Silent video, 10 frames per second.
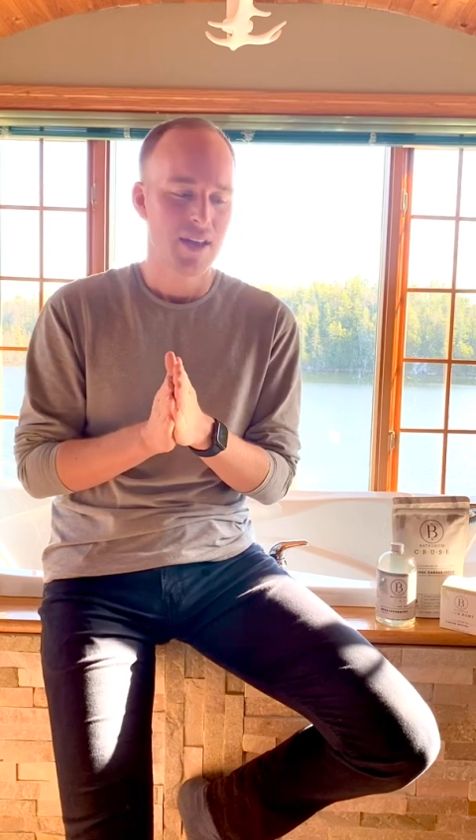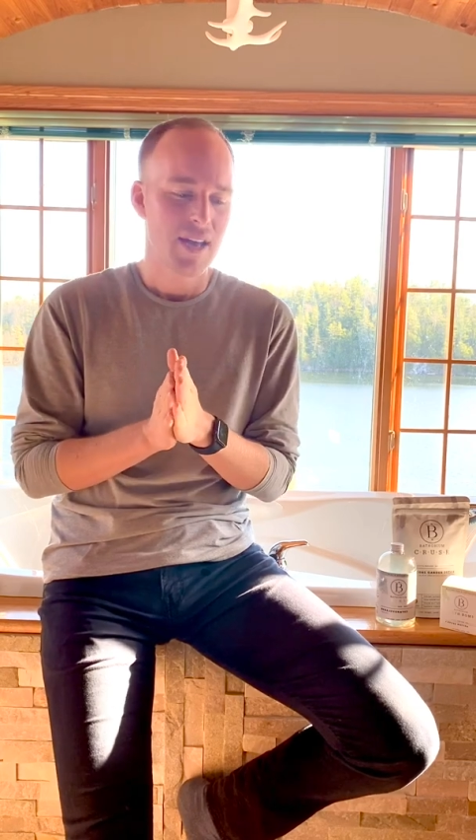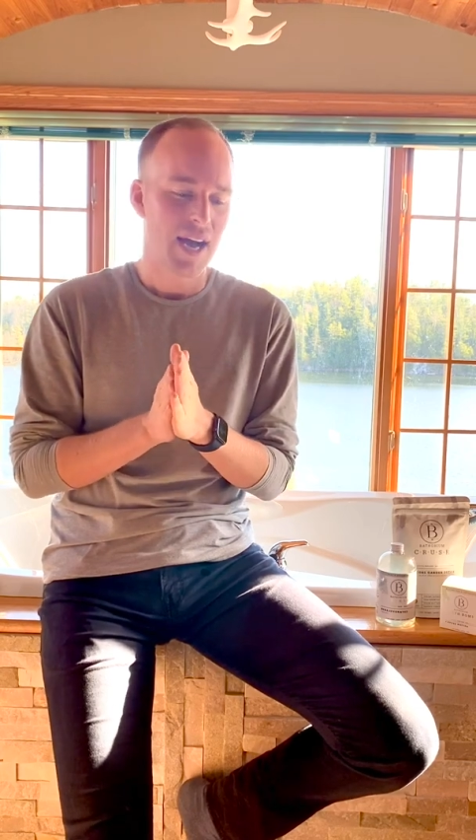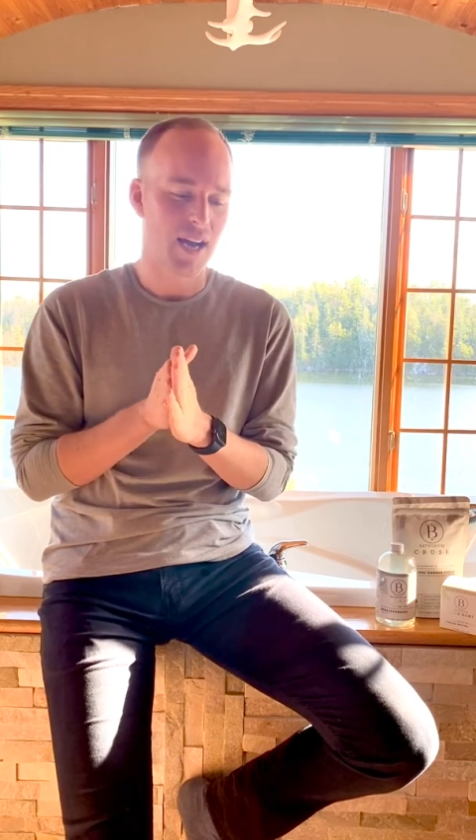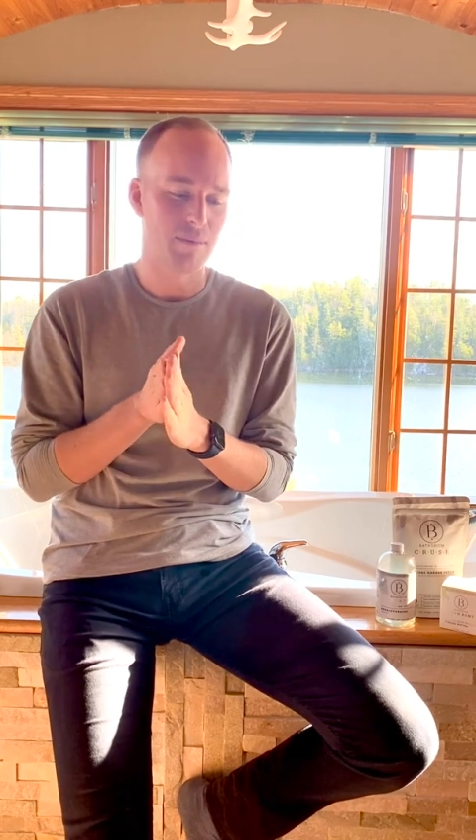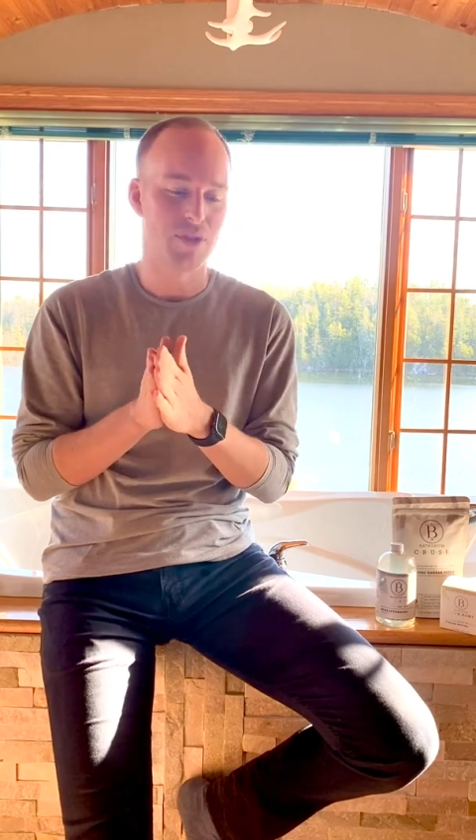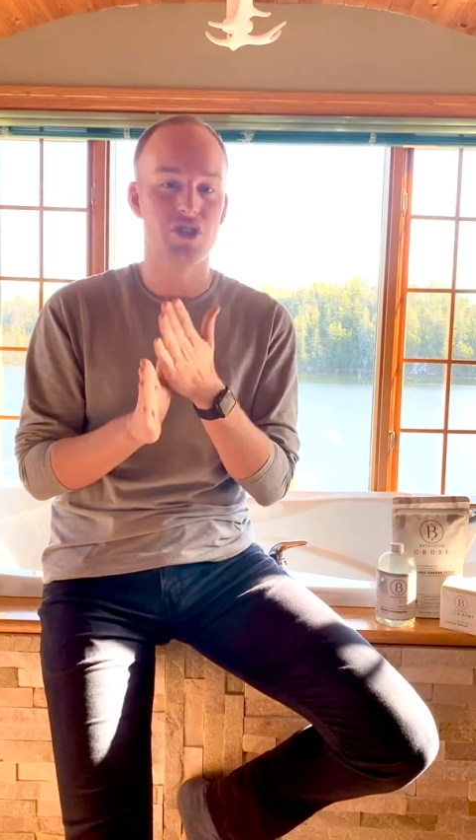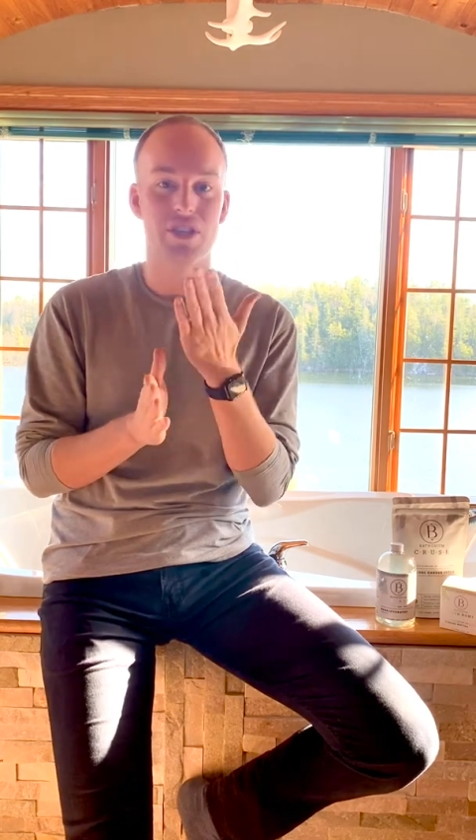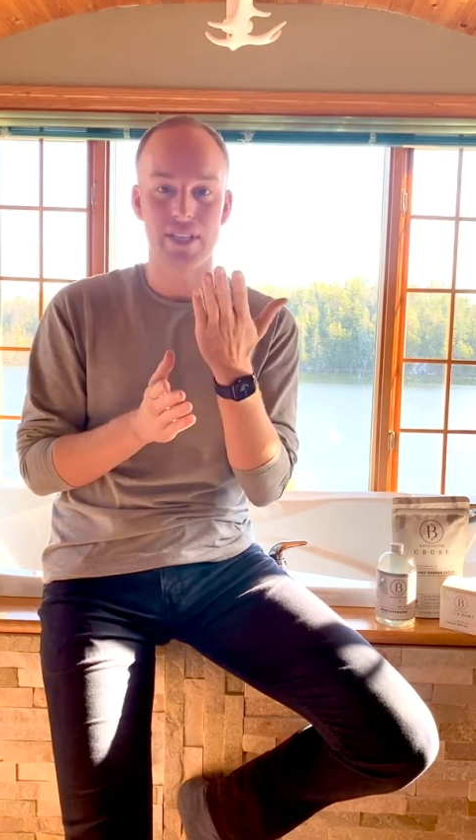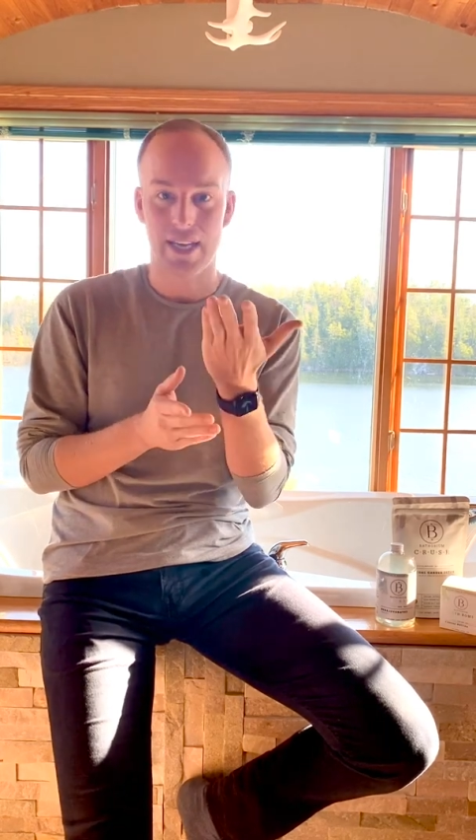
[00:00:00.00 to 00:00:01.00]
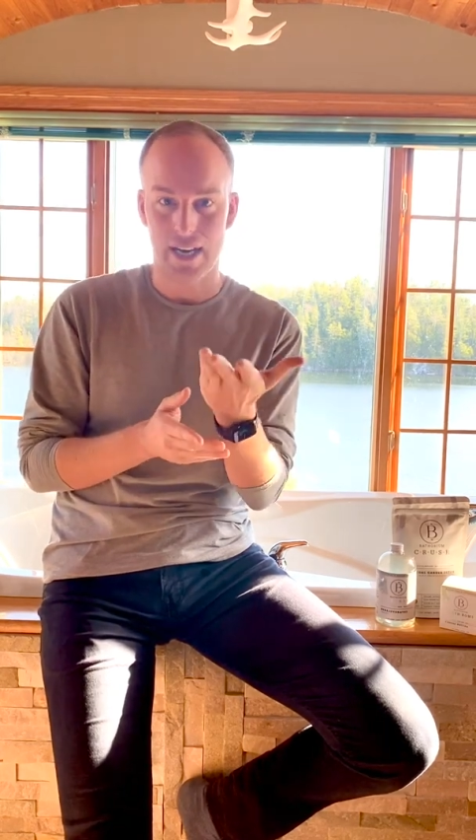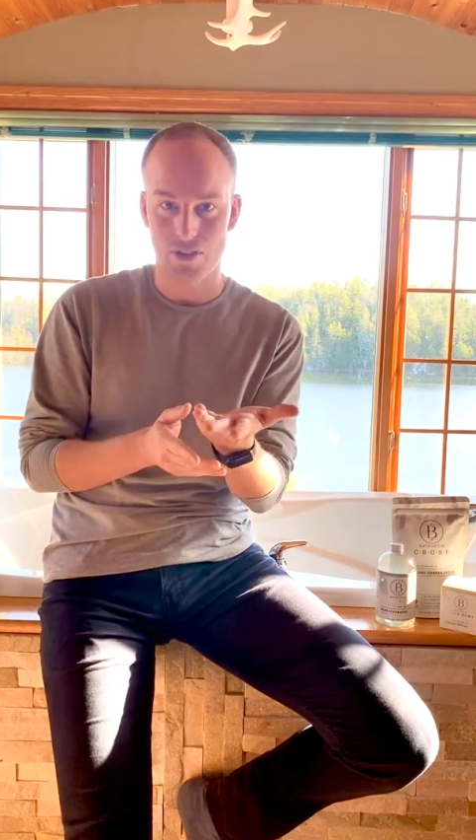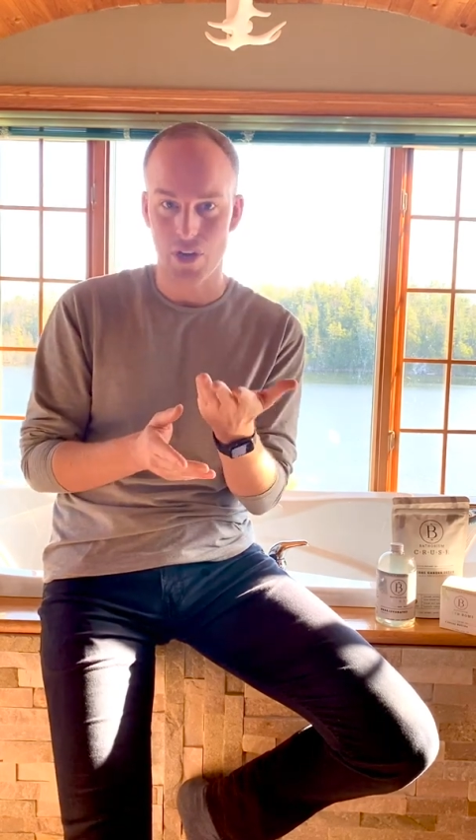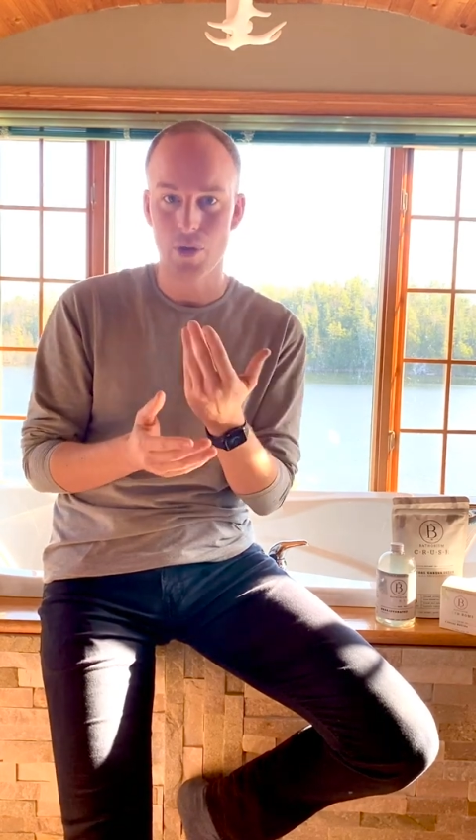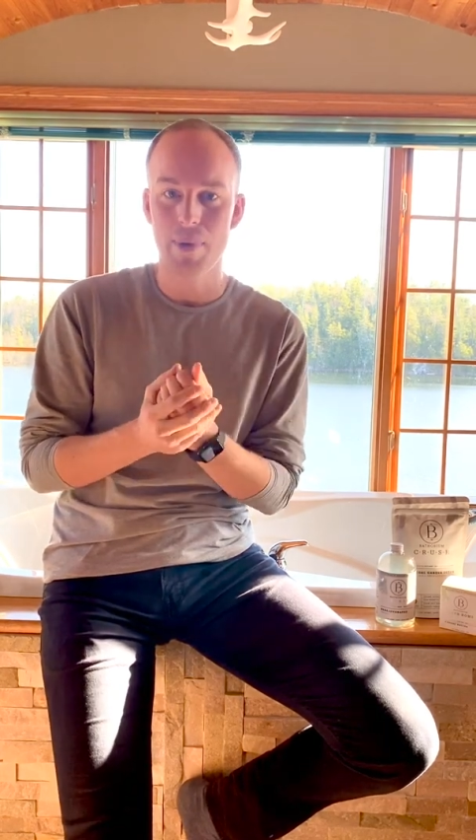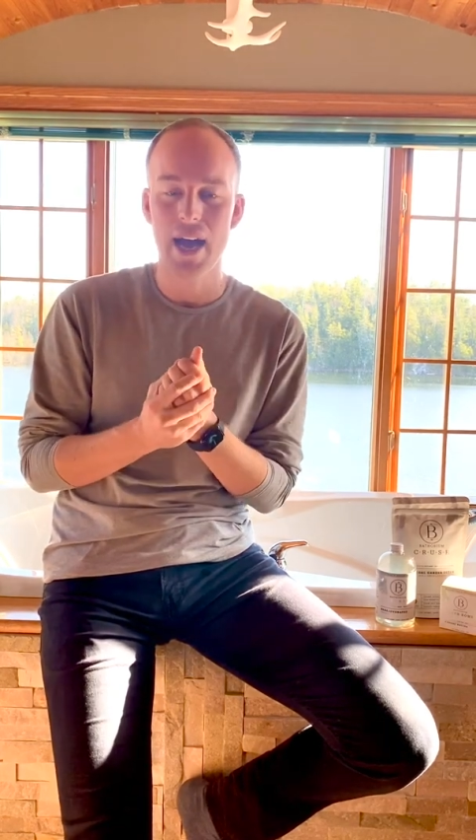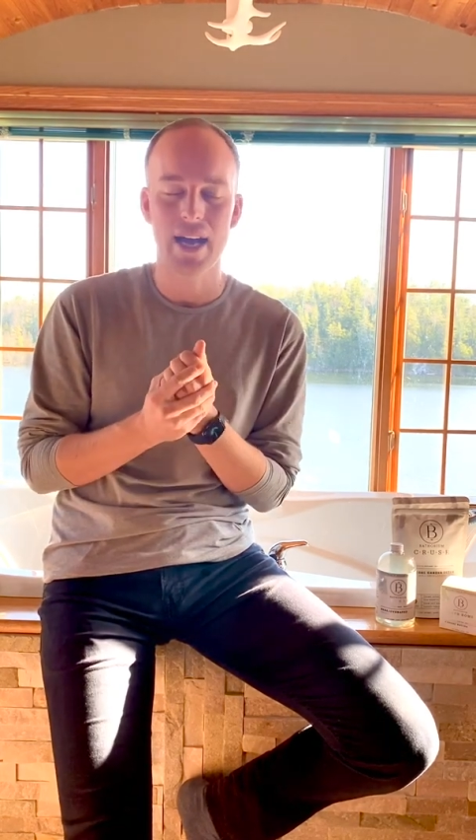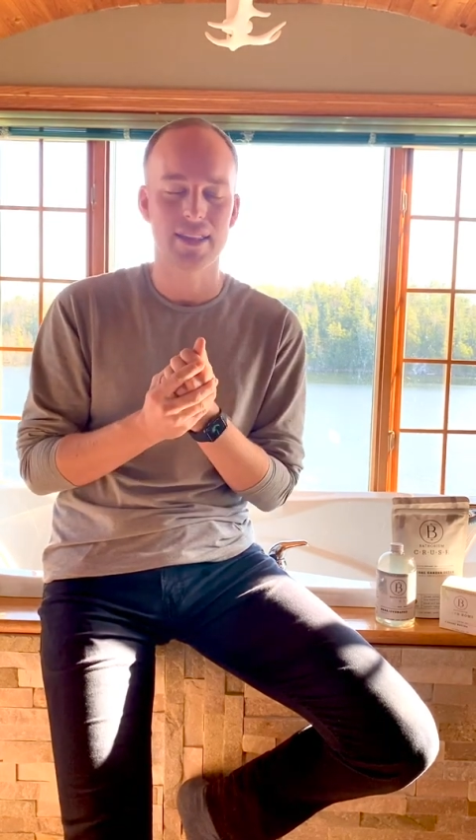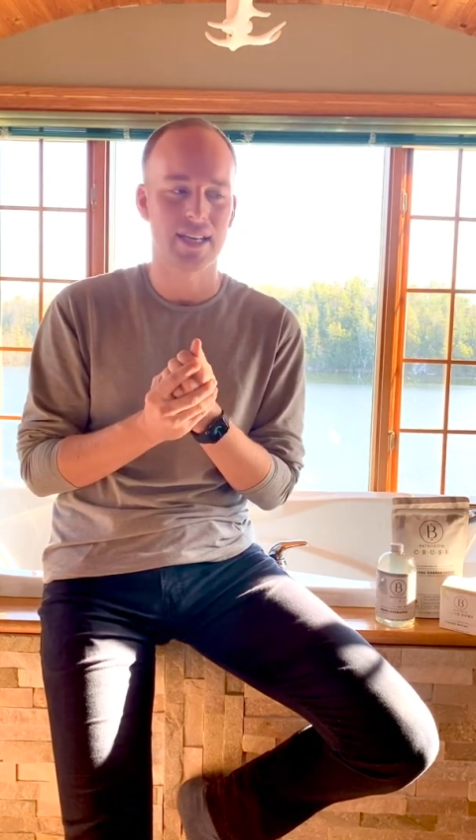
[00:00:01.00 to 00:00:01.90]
So she's like, "Can I draw you a bath?"